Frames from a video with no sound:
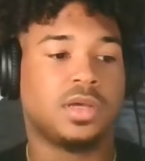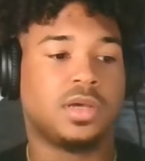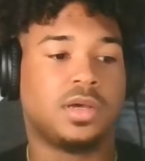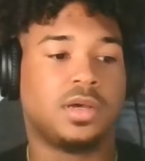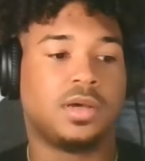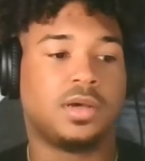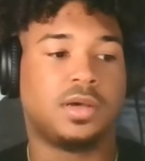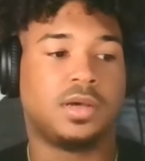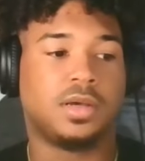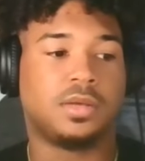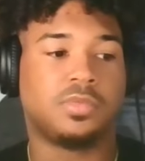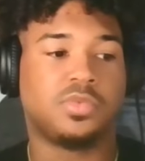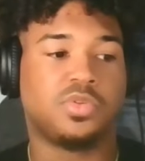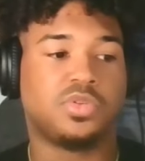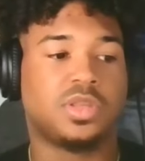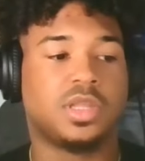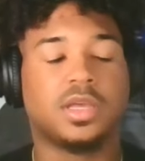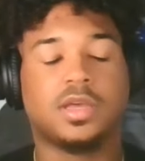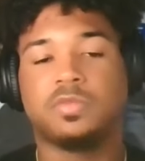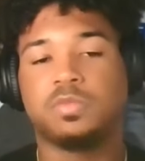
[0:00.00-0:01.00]
um, you
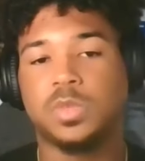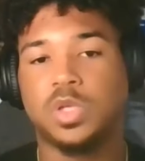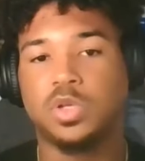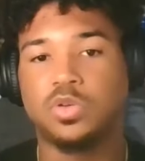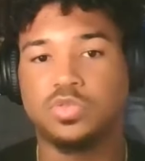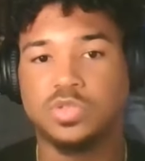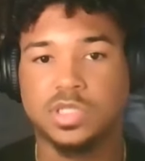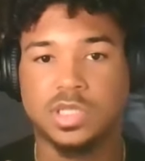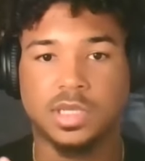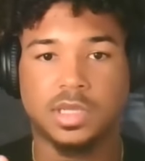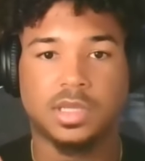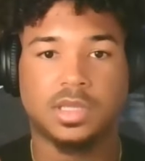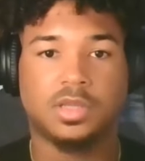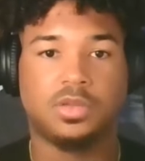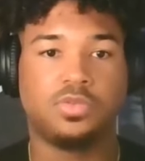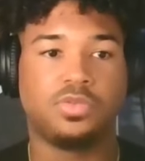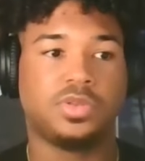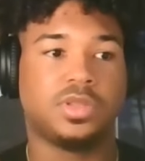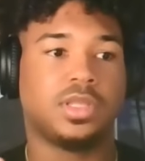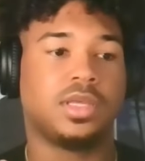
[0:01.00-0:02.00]
think of music,
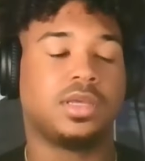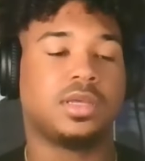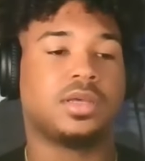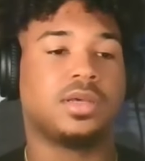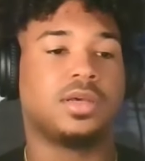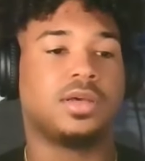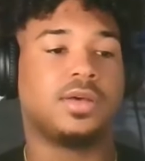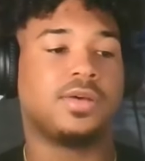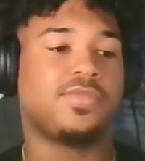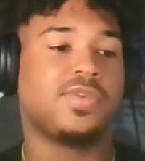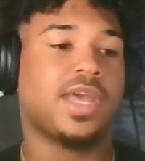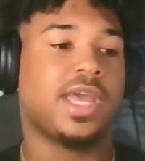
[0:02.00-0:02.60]
you think of